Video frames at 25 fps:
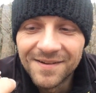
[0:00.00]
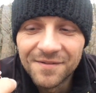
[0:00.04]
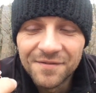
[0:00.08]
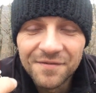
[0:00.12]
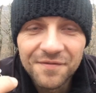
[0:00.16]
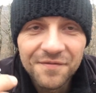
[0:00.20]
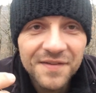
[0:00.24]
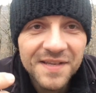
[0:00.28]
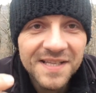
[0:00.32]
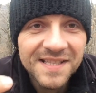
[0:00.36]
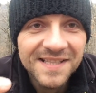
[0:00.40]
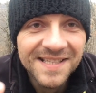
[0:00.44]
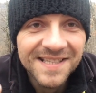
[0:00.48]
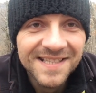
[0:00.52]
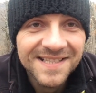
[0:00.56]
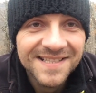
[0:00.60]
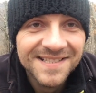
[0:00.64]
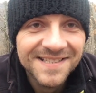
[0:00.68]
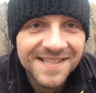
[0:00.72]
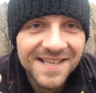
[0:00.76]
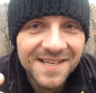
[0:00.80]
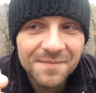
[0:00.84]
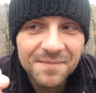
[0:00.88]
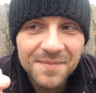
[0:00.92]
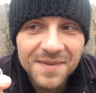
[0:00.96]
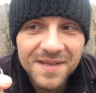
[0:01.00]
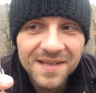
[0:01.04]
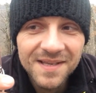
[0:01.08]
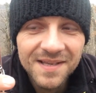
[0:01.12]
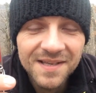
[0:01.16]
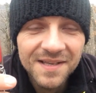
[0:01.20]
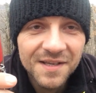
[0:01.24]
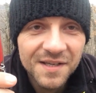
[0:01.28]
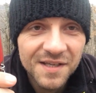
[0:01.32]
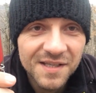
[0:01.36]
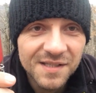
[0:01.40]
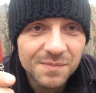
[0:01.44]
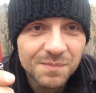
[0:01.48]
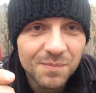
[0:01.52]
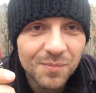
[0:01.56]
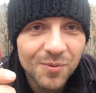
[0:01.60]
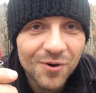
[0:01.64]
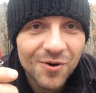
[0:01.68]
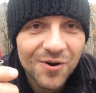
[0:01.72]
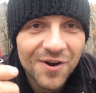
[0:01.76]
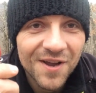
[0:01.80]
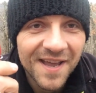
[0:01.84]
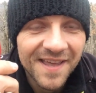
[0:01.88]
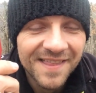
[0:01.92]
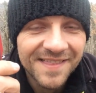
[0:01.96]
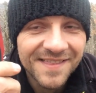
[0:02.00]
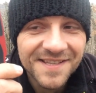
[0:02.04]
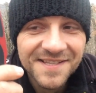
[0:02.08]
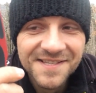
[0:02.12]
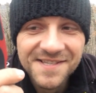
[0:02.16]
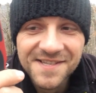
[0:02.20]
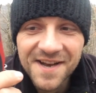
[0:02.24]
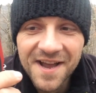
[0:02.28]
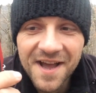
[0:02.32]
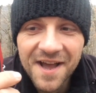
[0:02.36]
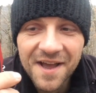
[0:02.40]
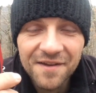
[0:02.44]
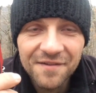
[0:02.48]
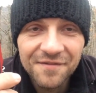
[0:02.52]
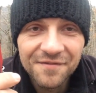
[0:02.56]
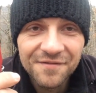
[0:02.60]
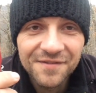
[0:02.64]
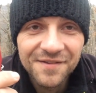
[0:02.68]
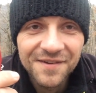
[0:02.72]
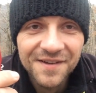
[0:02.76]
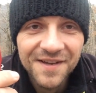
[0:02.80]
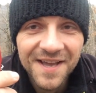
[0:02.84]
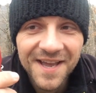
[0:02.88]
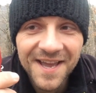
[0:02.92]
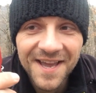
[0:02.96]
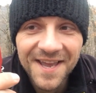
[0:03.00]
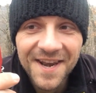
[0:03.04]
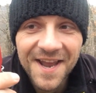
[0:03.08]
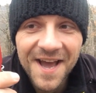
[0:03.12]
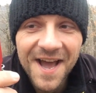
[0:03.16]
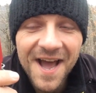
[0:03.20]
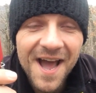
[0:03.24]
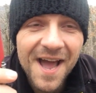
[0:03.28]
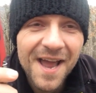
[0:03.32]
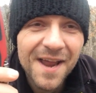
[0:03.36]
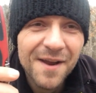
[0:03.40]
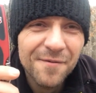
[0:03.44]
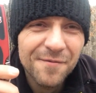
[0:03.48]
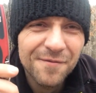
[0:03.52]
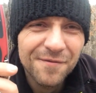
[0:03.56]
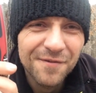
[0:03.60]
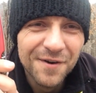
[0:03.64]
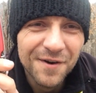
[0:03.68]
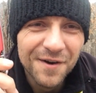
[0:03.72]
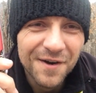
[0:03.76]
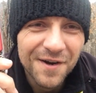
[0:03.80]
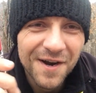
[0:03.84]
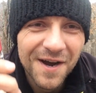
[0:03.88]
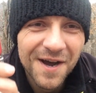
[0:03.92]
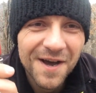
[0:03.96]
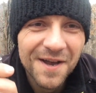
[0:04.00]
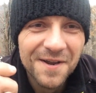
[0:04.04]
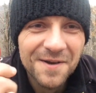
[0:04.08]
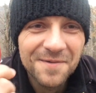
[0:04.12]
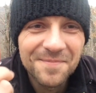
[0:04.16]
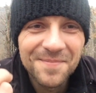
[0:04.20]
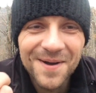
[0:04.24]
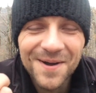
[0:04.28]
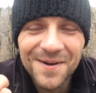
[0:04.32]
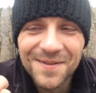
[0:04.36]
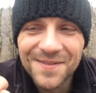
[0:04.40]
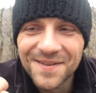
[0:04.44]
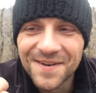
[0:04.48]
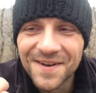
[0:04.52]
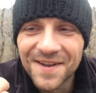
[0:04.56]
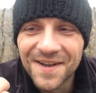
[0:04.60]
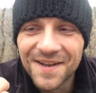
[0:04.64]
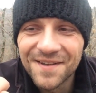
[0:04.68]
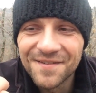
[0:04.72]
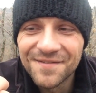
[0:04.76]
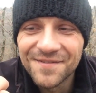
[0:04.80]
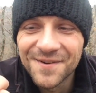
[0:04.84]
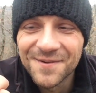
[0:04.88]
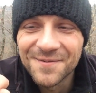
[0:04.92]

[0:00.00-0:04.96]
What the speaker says: Felix sent me his book and this knife, and I forgot about the knife.